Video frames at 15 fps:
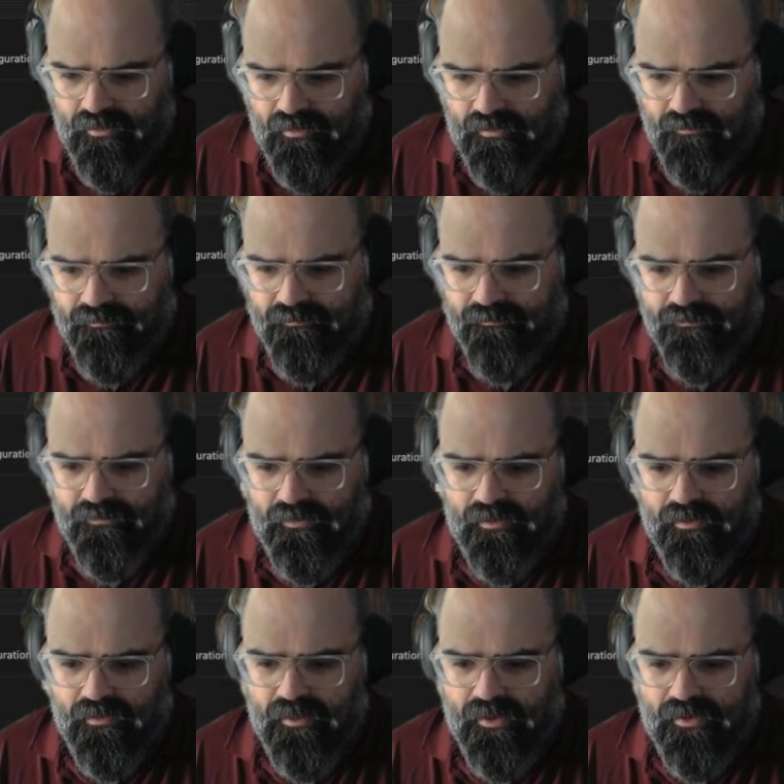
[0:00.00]

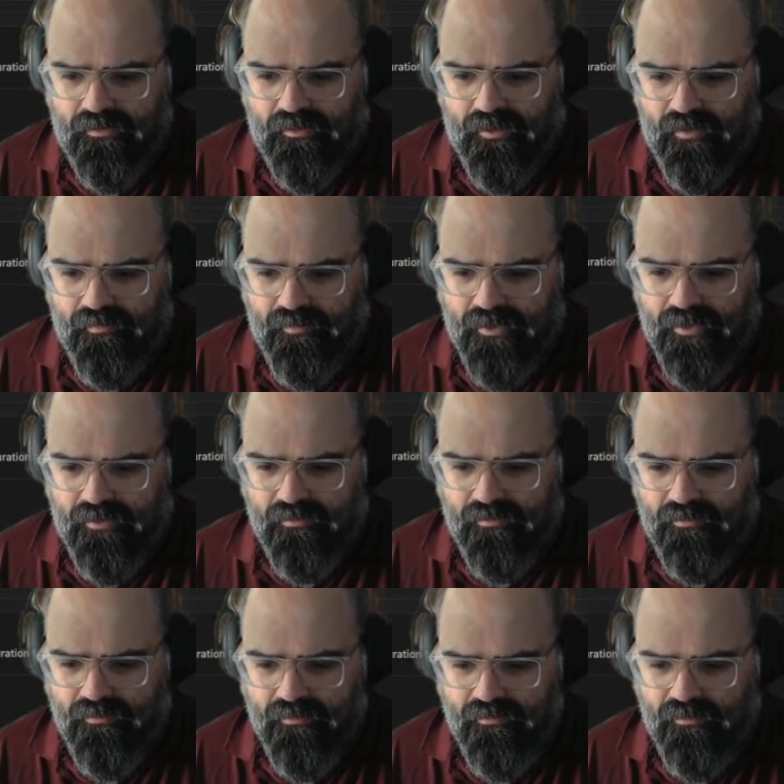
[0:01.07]
Can you tell me
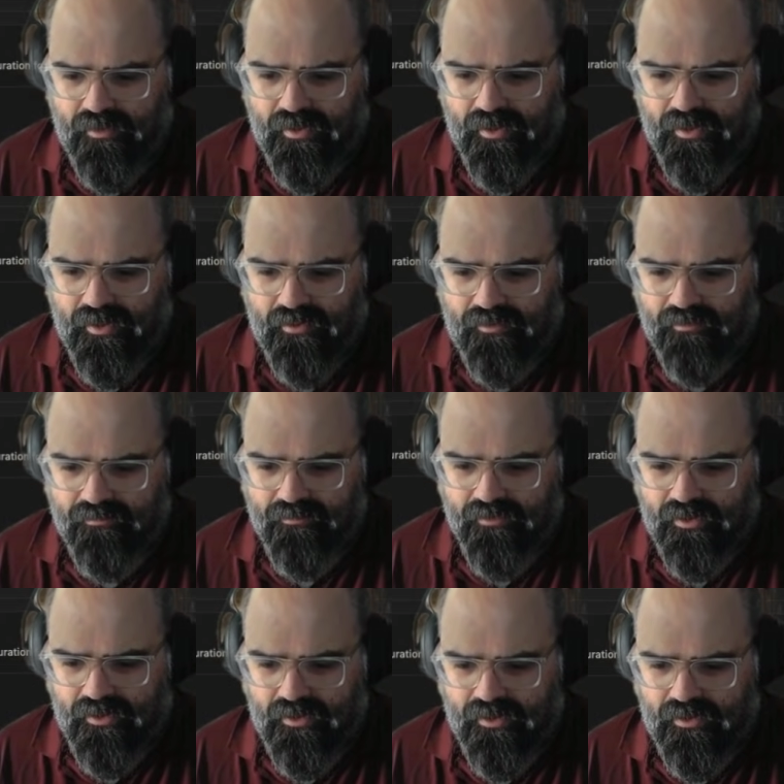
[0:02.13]
why
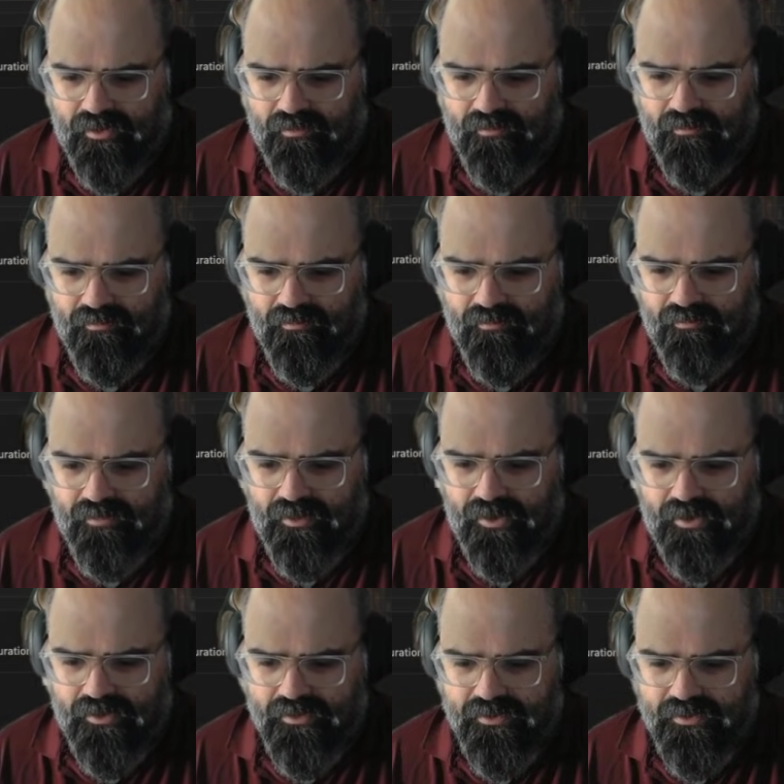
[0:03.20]
3
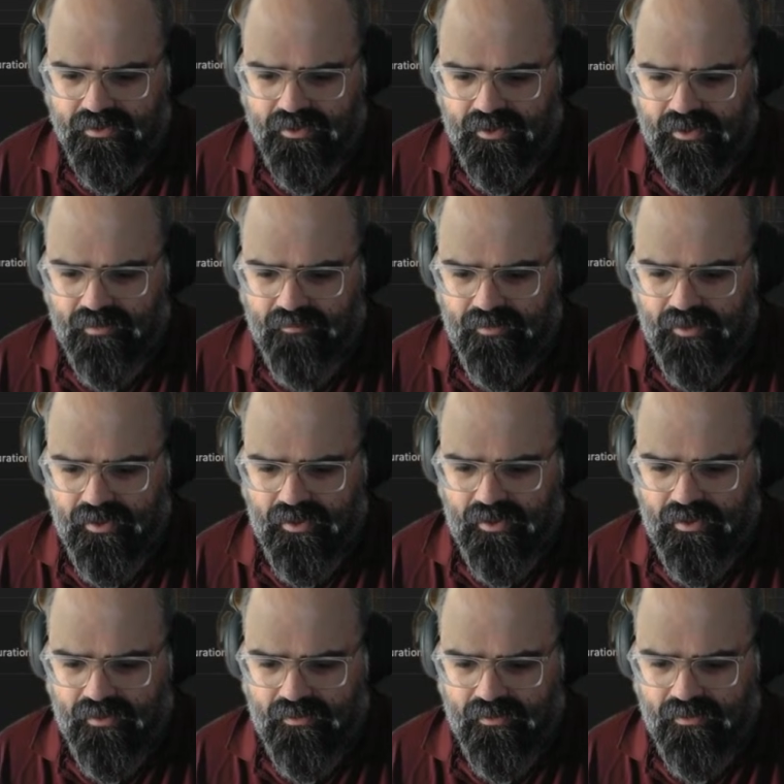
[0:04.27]
pages got
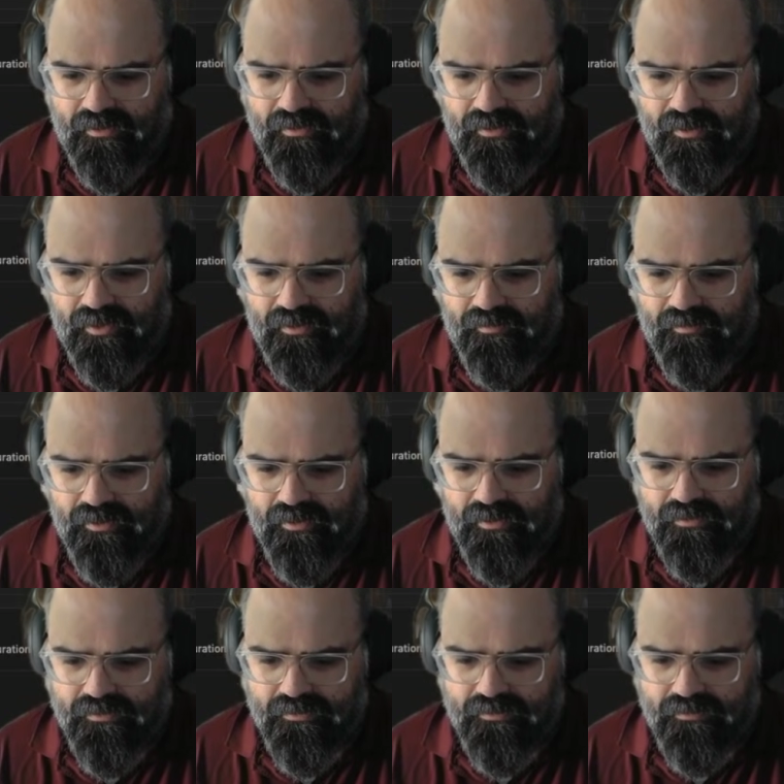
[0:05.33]
made in the
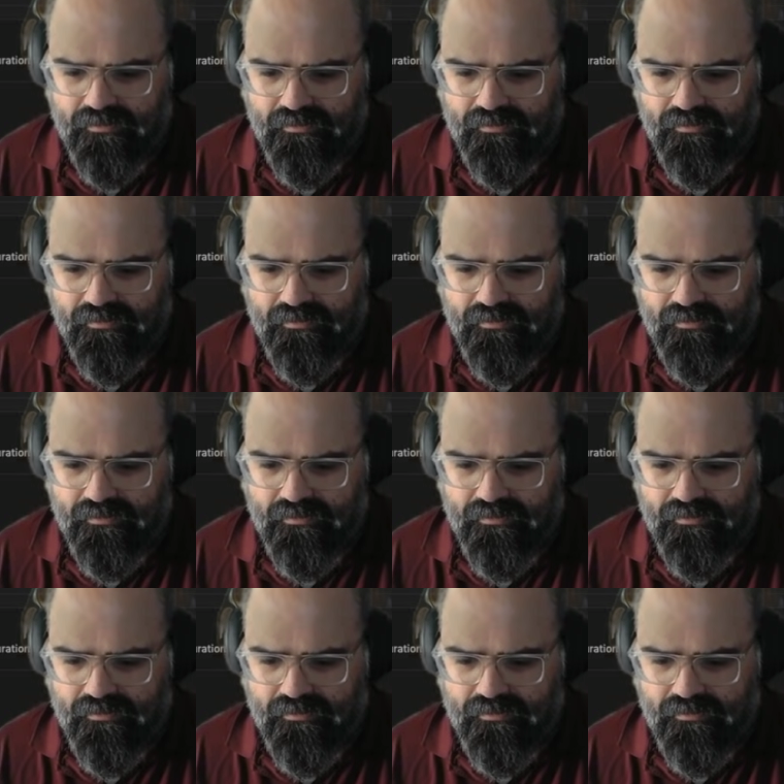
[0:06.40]
database?